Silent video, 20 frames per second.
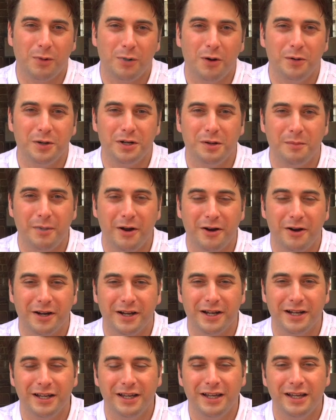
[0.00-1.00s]
poet in
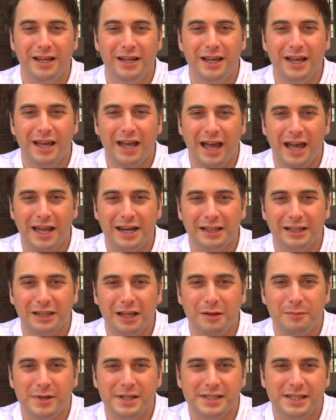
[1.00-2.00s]
America. And it
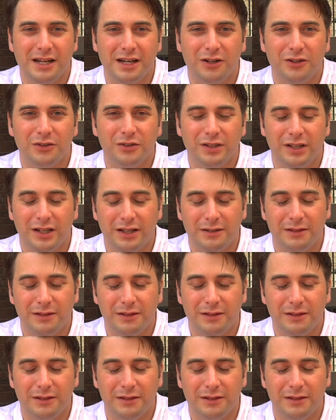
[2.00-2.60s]
let me tell